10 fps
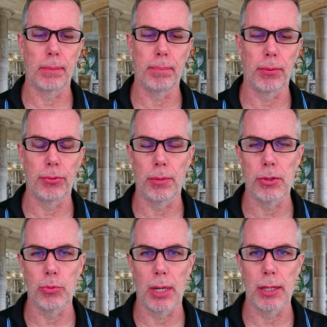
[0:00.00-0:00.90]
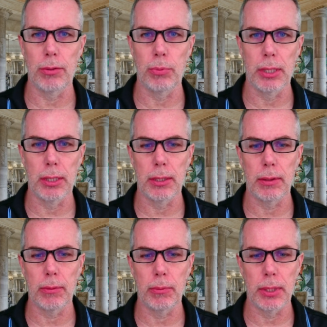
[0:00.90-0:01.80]
perform as well as we
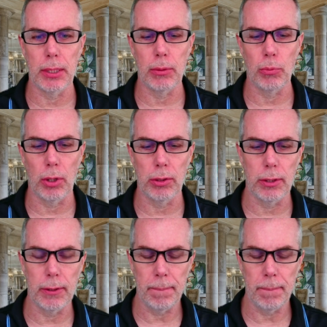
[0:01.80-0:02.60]
wanted,